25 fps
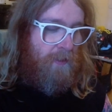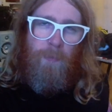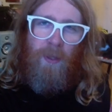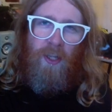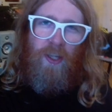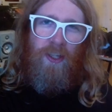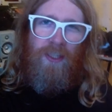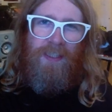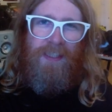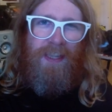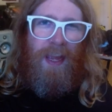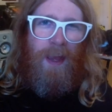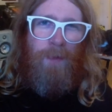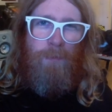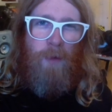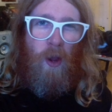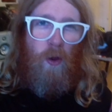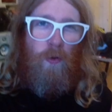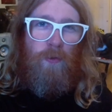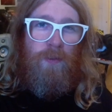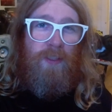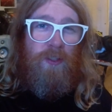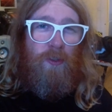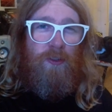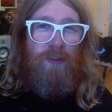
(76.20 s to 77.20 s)
because I'm
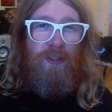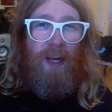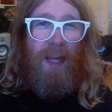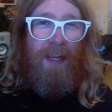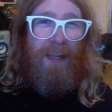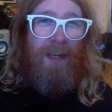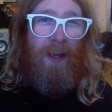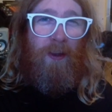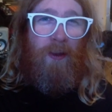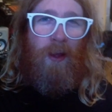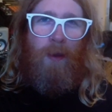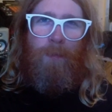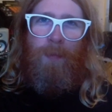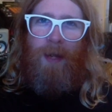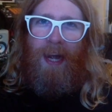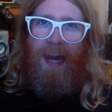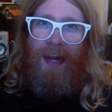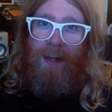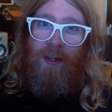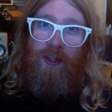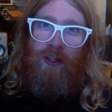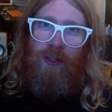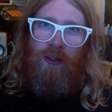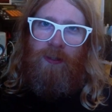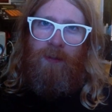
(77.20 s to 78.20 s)
also trying out a
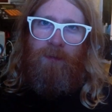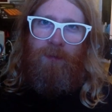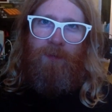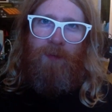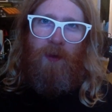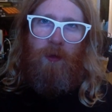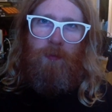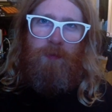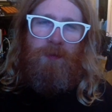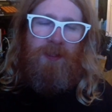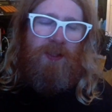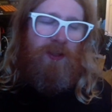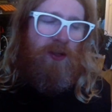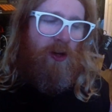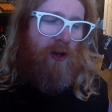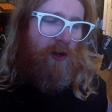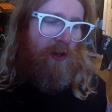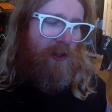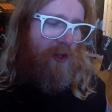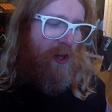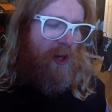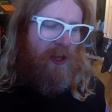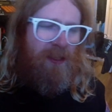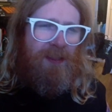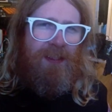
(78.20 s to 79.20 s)
brand new film
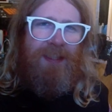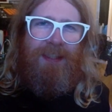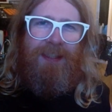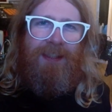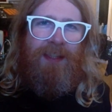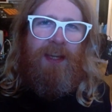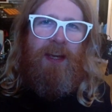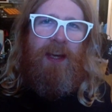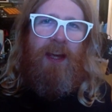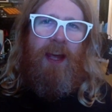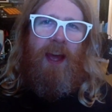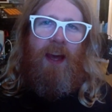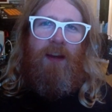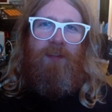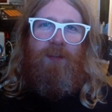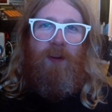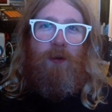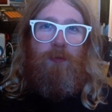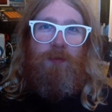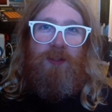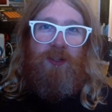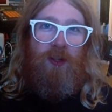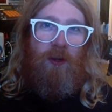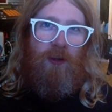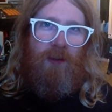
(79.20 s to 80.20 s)
stock, or at least a
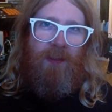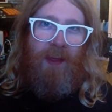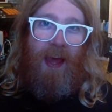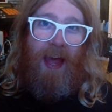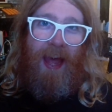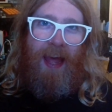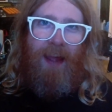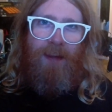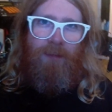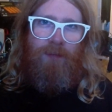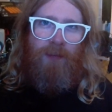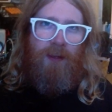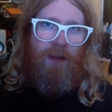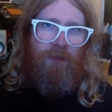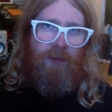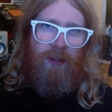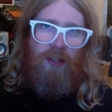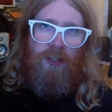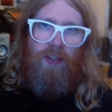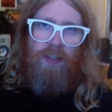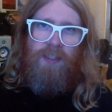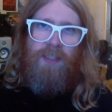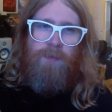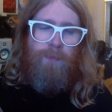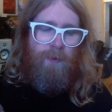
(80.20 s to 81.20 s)
film stock that I've never
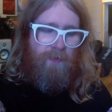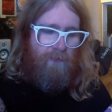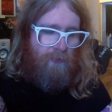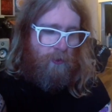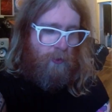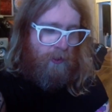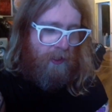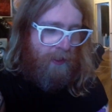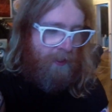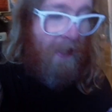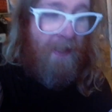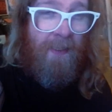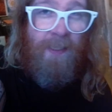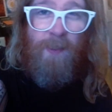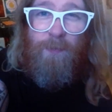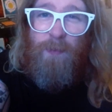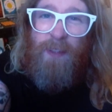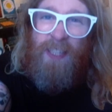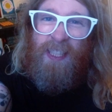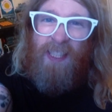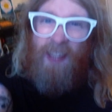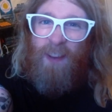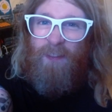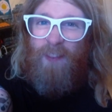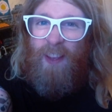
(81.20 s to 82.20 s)
used before. And
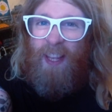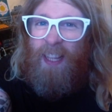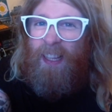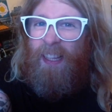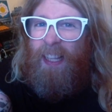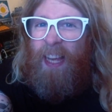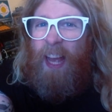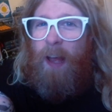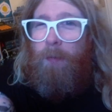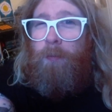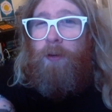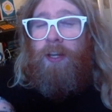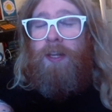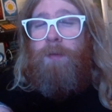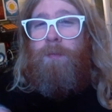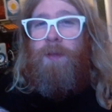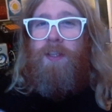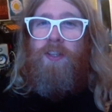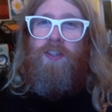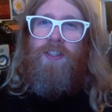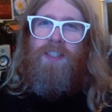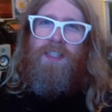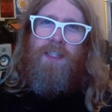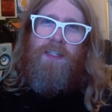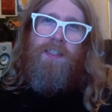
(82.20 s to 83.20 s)
specifically, I'm going to be
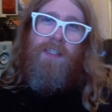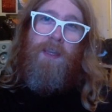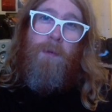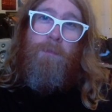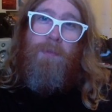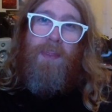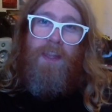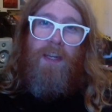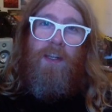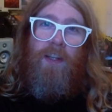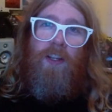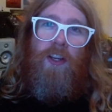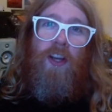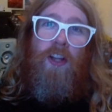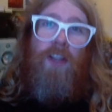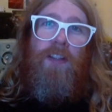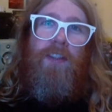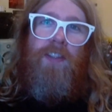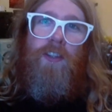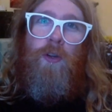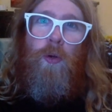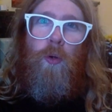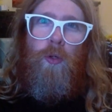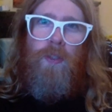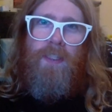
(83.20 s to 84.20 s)
using something
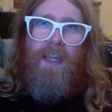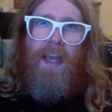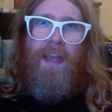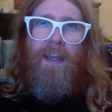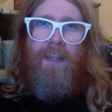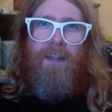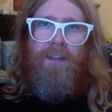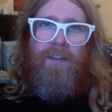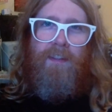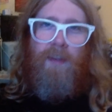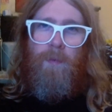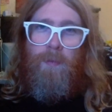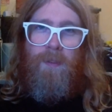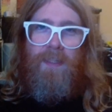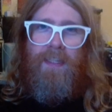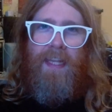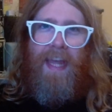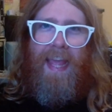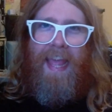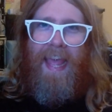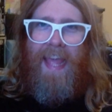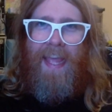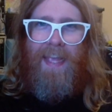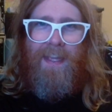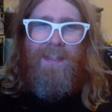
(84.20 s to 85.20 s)
called Kodak
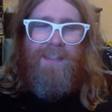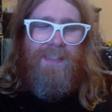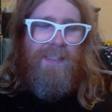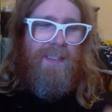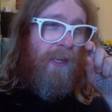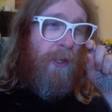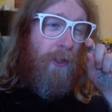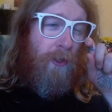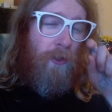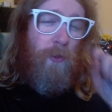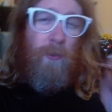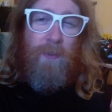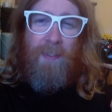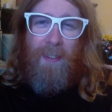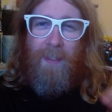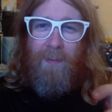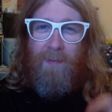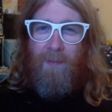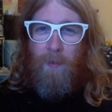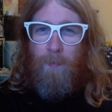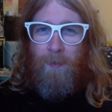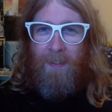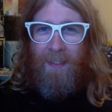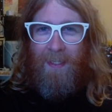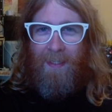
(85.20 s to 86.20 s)
Double-X. Now, Kodak
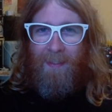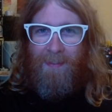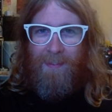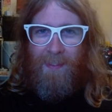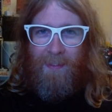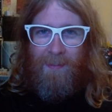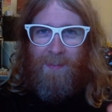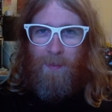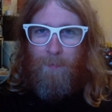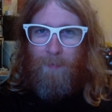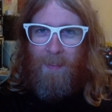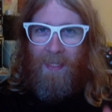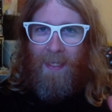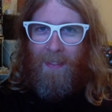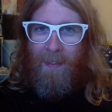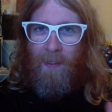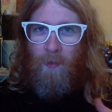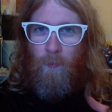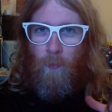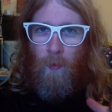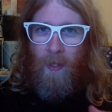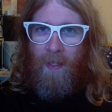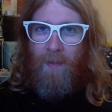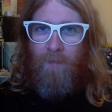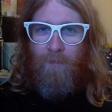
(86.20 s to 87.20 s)
Double-X is a black
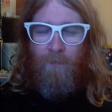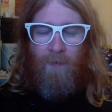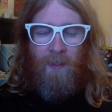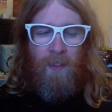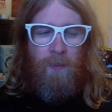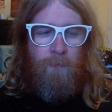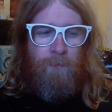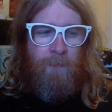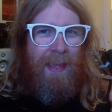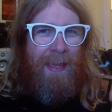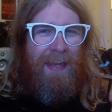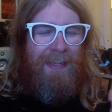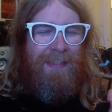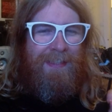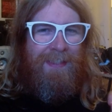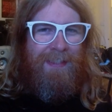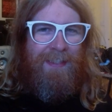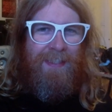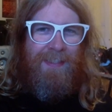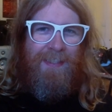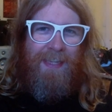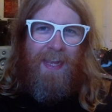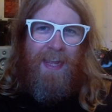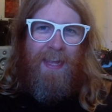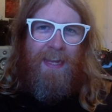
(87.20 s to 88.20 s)
and white film. It is
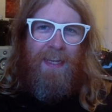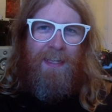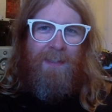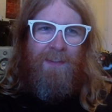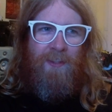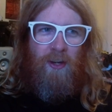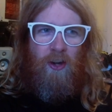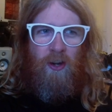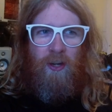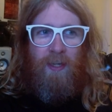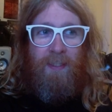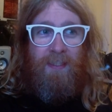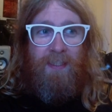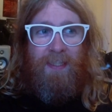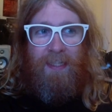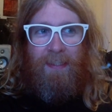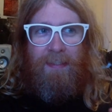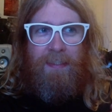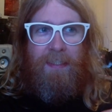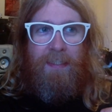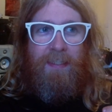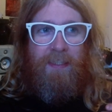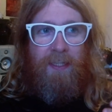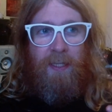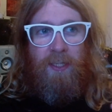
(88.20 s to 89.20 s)
designed, or it's at
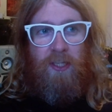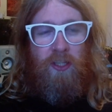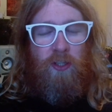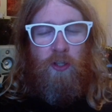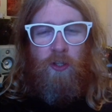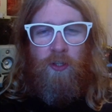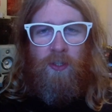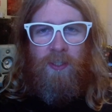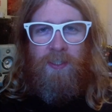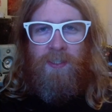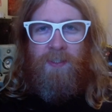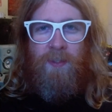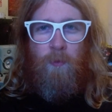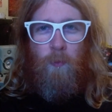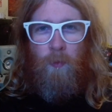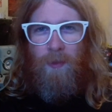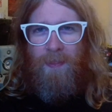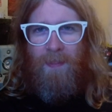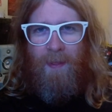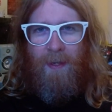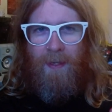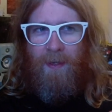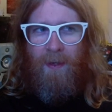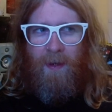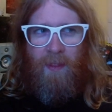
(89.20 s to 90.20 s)
least used
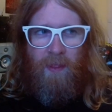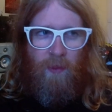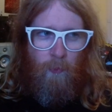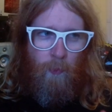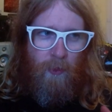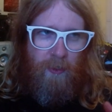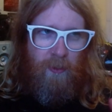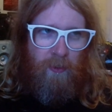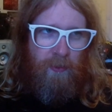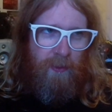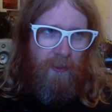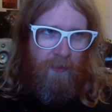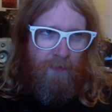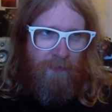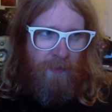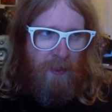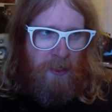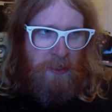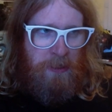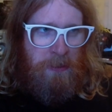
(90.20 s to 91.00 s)
within the world of